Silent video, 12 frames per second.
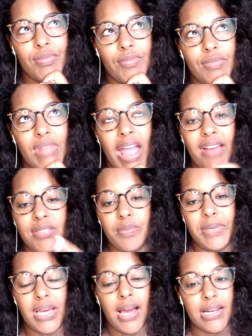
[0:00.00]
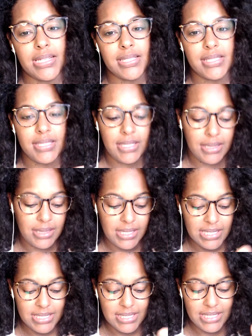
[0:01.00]
have to be honest.
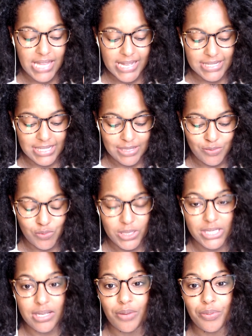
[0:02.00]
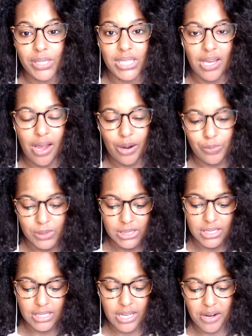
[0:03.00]
This lesson was a really hard one
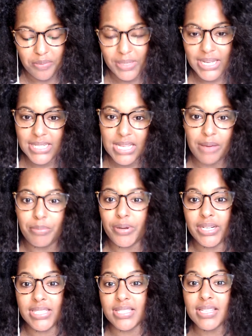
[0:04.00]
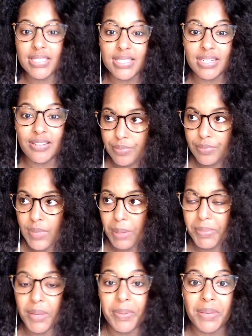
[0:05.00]
to learn because I'm pretty sensitive.
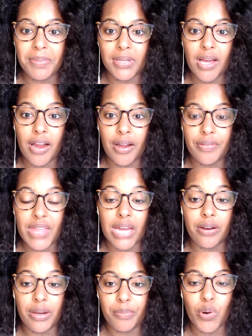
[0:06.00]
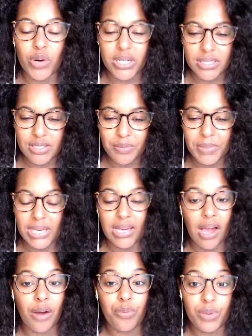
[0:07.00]
The people that are important to me
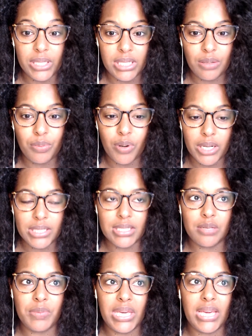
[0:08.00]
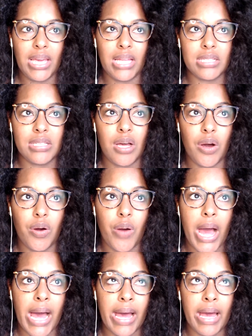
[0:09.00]
are really important to me, and so
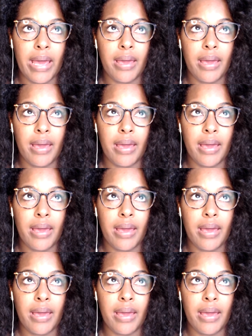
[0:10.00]
I